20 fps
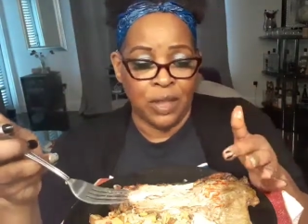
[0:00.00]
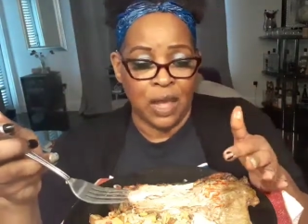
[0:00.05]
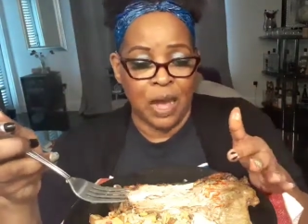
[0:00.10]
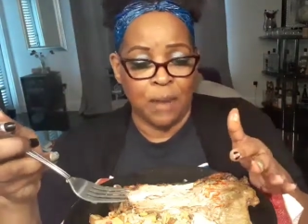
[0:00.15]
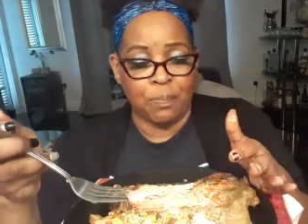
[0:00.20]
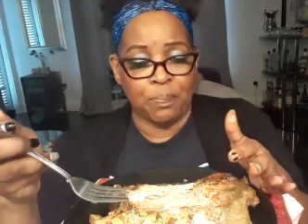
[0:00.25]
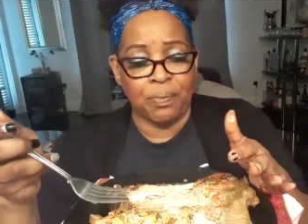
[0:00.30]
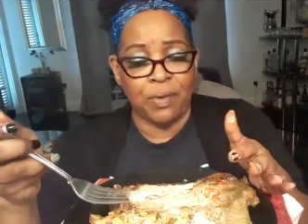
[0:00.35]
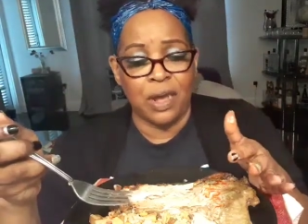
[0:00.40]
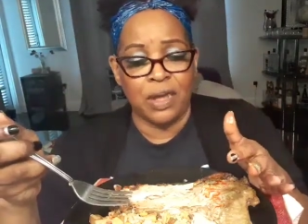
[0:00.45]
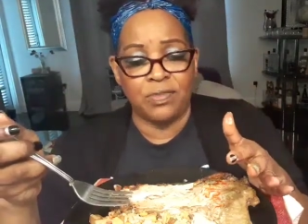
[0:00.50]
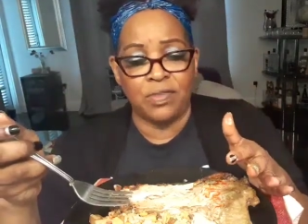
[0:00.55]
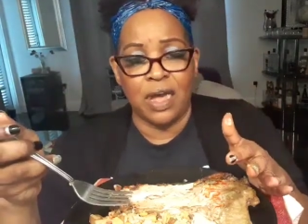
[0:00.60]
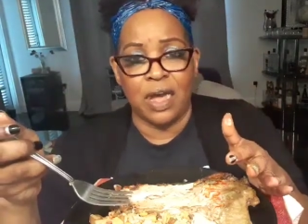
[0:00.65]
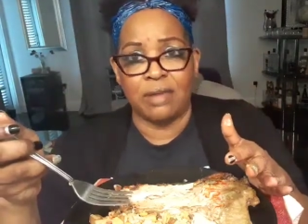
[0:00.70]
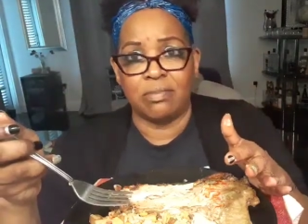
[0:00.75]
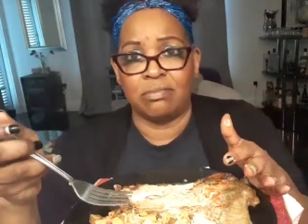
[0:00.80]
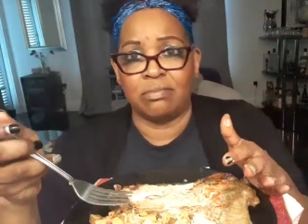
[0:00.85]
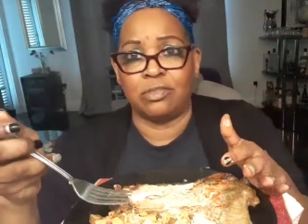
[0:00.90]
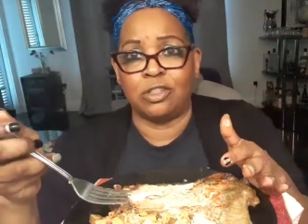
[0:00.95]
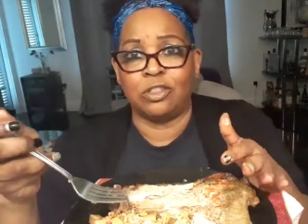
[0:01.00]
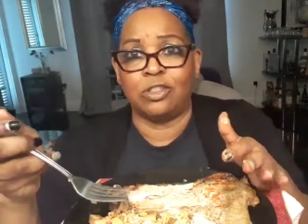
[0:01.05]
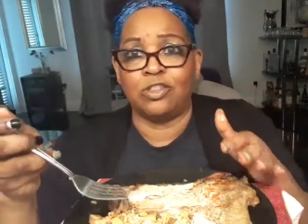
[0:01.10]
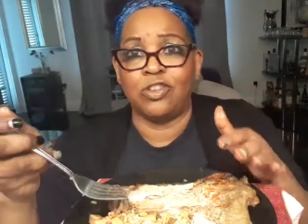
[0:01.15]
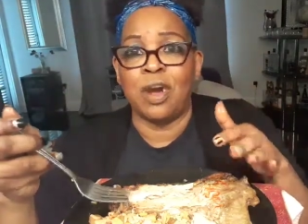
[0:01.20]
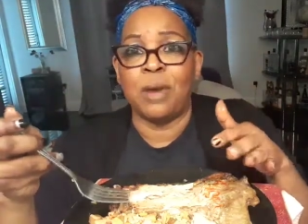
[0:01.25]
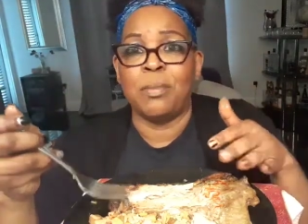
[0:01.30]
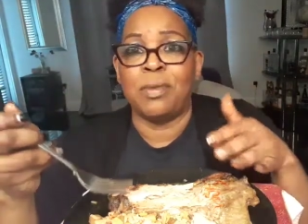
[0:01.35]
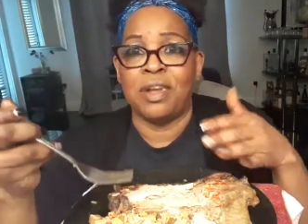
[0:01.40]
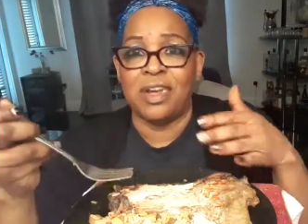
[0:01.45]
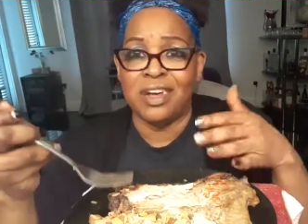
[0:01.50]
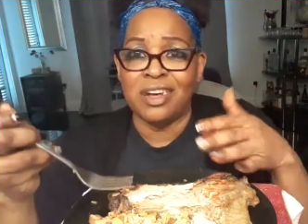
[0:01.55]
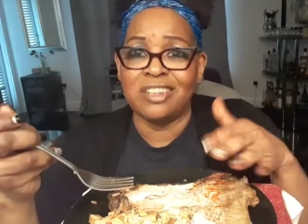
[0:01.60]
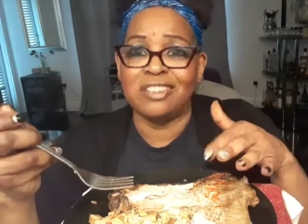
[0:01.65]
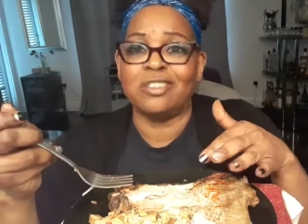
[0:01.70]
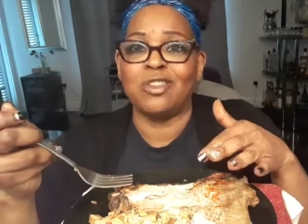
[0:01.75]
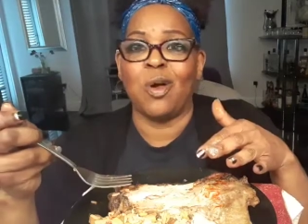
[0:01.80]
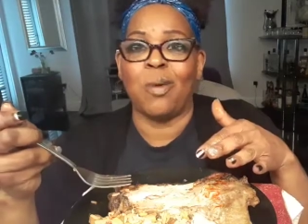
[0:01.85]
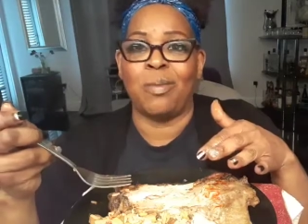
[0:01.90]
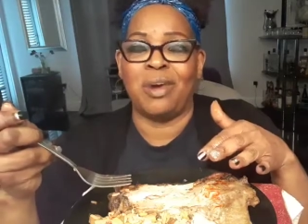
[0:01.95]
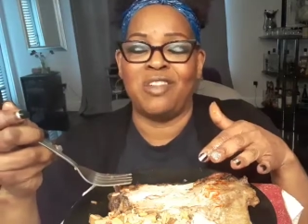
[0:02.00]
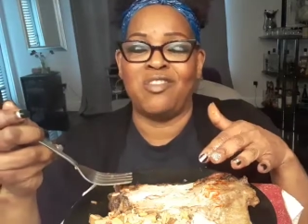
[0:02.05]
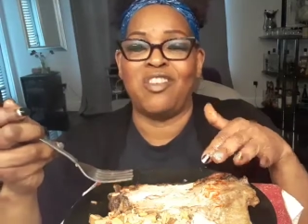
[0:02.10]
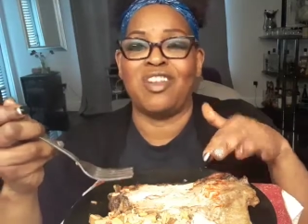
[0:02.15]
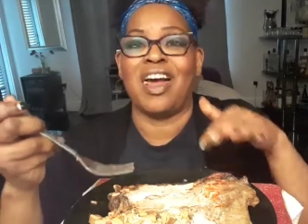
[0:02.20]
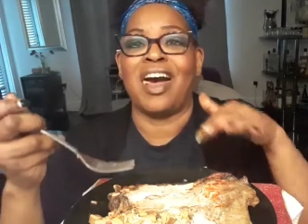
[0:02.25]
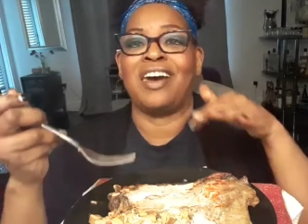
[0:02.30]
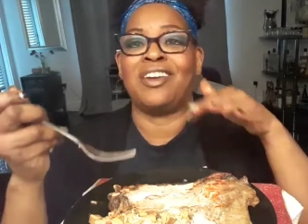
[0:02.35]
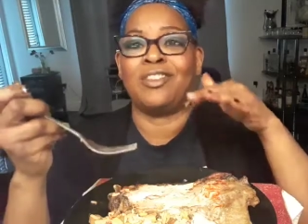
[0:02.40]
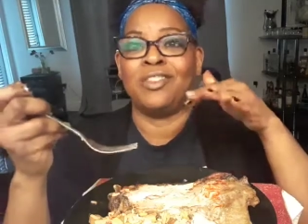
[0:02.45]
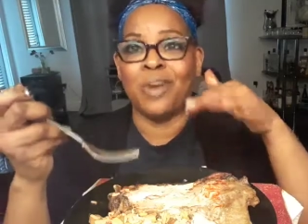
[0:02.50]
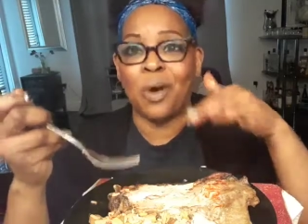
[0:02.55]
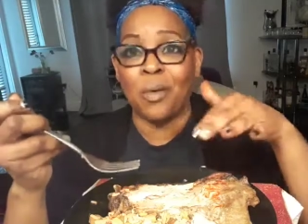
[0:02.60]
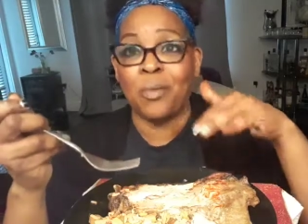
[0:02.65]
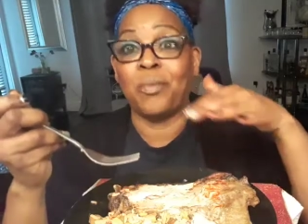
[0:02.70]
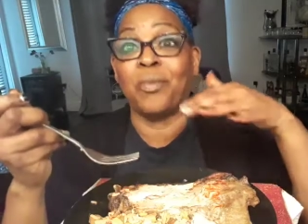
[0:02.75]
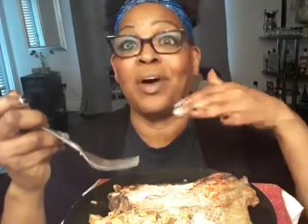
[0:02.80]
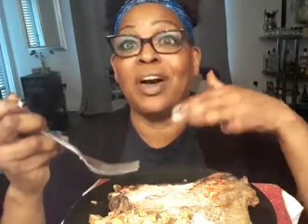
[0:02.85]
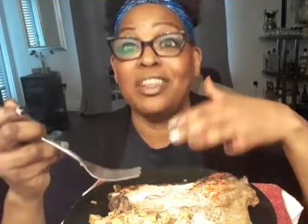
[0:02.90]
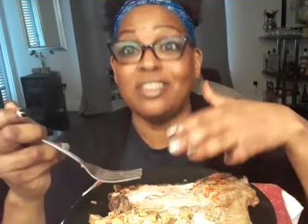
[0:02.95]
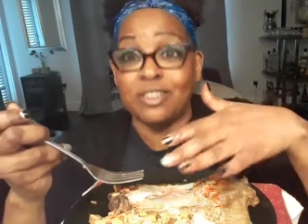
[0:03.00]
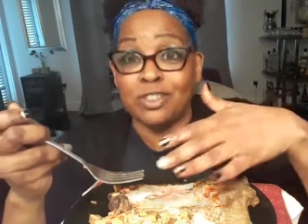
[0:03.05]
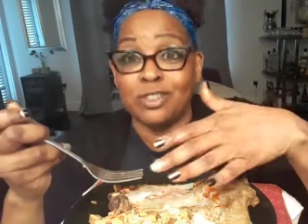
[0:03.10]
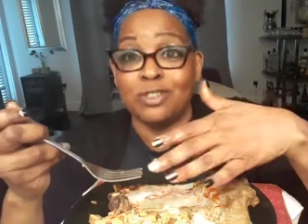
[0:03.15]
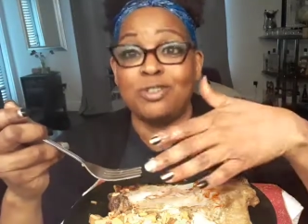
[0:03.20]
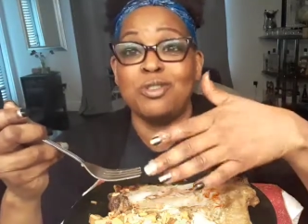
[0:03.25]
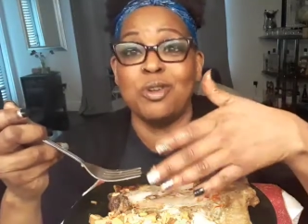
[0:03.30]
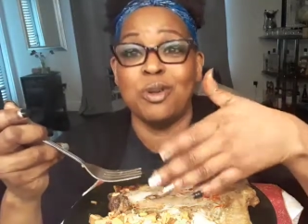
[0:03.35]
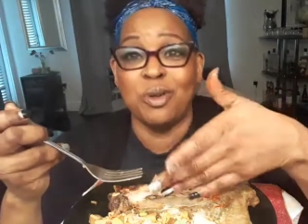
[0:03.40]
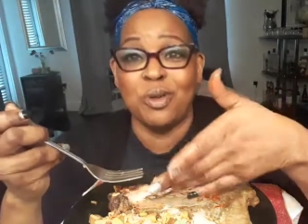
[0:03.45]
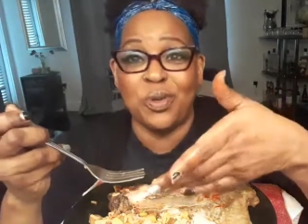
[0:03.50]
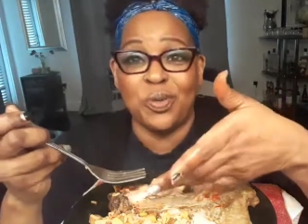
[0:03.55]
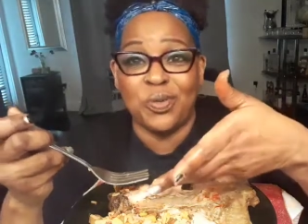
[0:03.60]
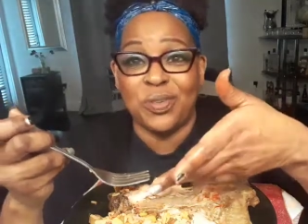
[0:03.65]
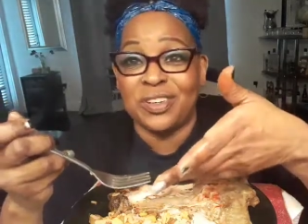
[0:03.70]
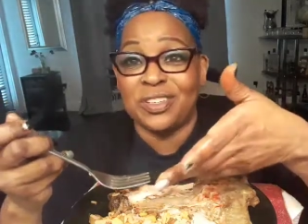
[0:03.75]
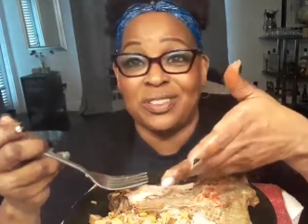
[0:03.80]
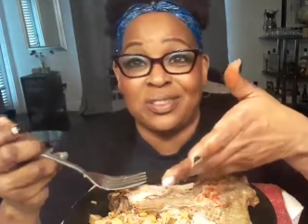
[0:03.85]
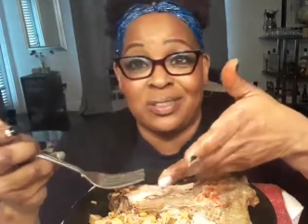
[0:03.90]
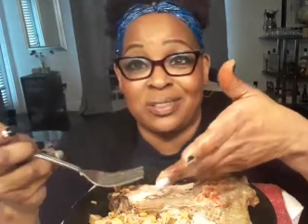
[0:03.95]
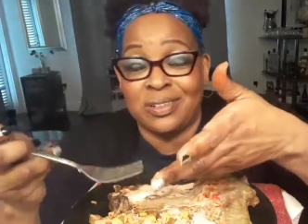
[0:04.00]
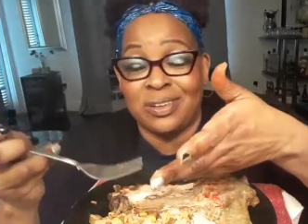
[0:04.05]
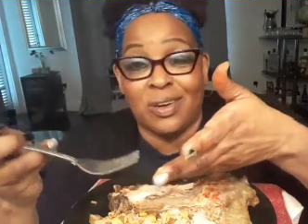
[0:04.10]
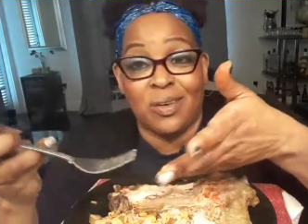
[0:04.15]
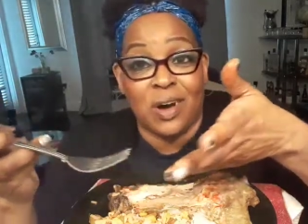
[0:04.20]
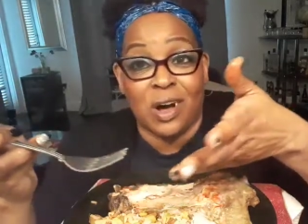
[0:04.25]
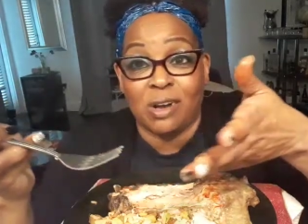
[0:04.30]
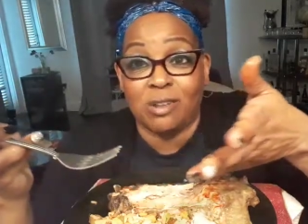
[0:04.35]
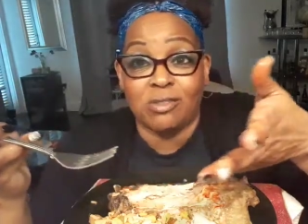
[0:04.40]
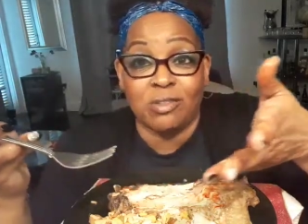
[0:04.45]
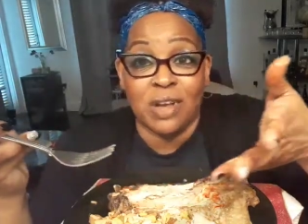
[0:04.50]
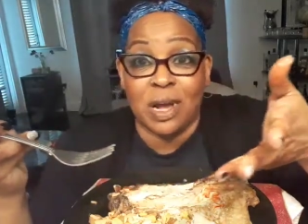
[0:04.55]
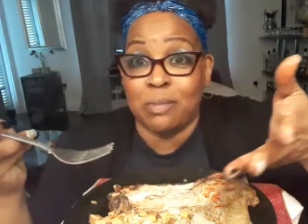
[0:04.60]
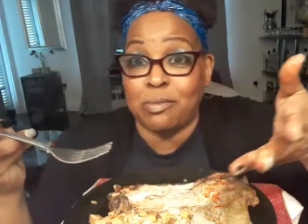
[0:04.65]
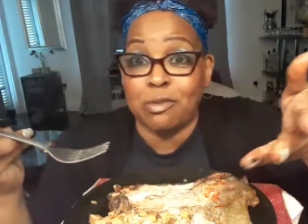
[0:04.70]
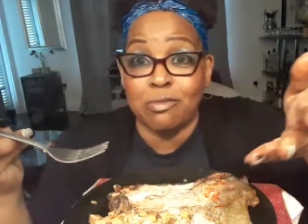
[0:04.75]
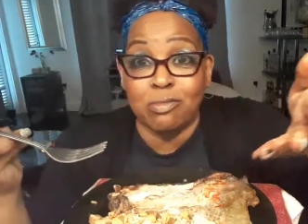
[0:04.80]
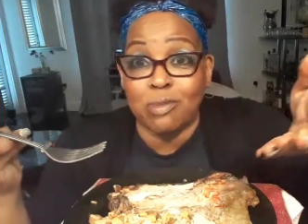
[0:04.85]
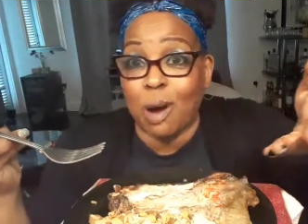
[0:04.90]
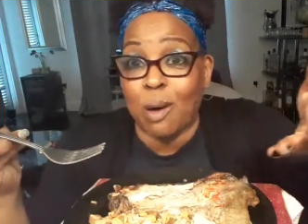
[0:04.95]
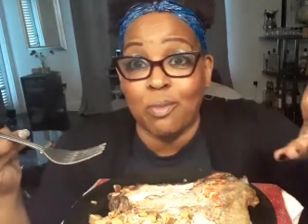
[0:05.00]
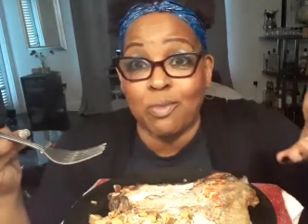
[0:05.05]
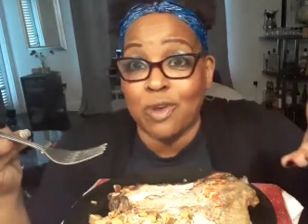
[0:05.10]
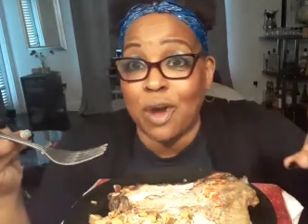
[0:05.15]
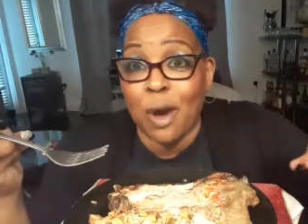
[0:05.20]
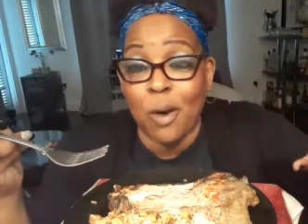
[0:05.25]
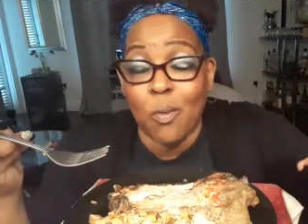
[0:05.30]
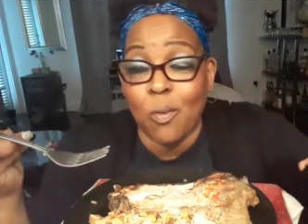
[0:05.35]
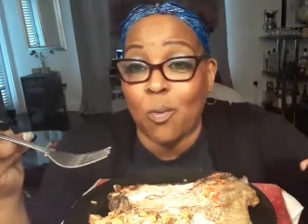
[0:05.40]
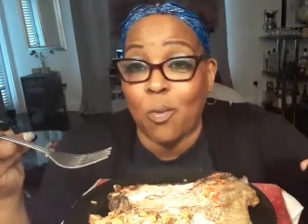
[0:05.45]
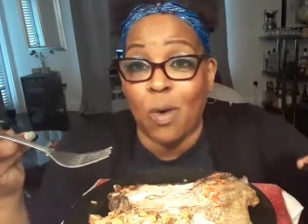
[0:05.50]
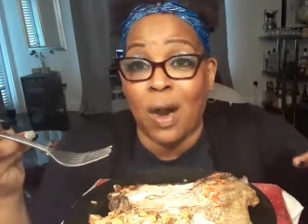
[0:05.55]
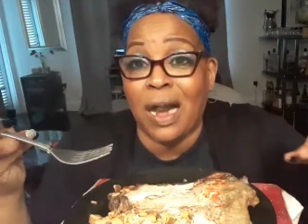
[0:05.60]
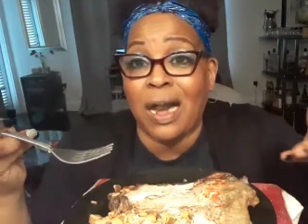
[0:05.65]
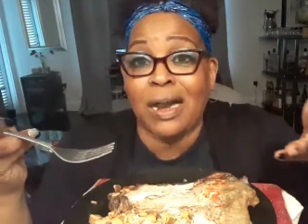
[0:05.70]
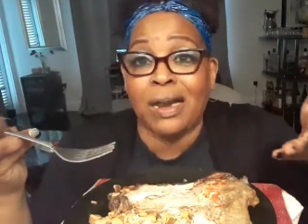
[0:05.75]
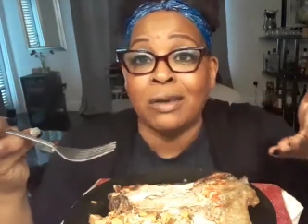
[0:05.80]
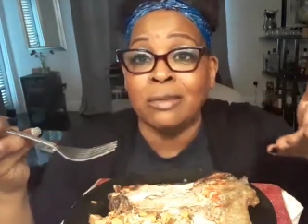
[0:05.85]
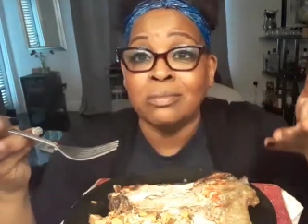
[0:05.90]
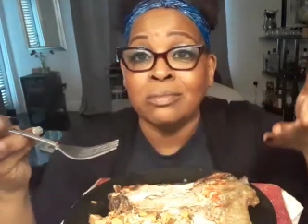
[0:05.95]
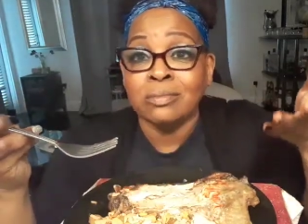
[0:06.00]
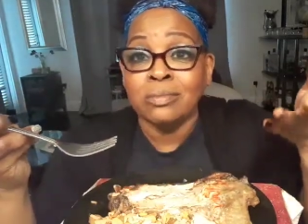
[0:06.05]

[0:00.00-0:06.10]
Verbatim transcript: I pray that discernment is on me, that I know what to do. Because, you know, all the time you don't know why.